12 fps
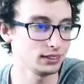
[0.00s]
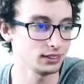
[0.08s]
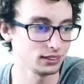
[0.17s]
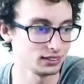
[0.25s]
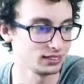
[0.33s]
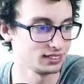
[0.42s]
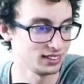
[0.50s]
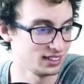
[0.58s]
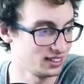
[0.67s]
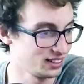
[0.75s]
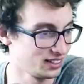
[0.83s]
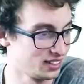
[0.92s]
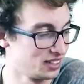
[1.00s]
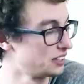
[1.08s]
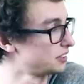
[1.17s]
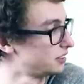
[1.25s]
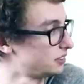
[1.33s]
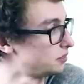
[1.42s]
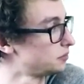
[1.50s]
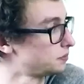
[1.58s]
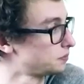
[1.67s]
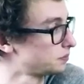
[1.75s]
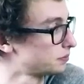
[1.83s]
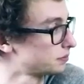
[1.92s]

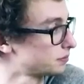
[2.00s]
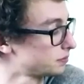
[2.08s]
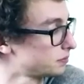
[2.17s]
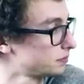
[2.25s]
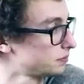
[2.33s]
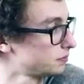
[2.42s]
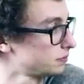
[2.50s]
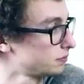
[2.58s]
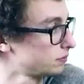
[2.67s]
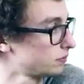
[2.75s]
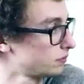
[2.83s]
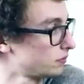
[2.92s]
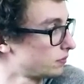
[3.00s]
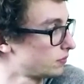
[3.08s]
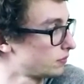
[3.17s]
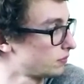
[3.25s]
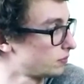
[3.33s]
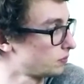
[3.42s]
(silent)